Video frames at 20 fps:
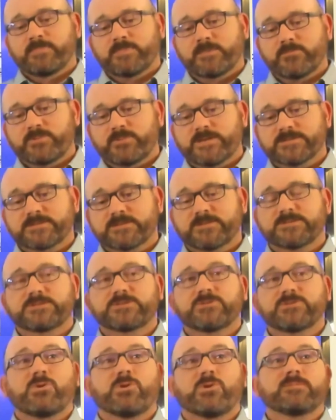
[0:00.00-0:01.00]
the resonance
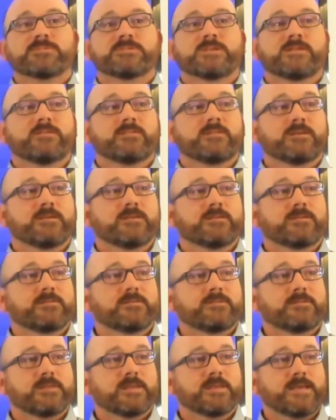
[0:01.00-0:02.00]
times and the
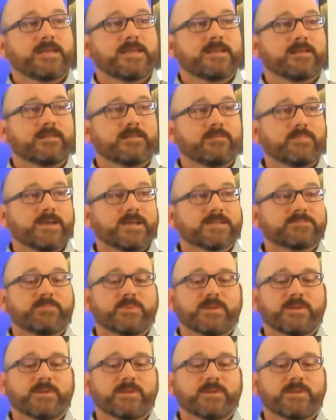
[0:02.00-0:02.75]
heat and the mass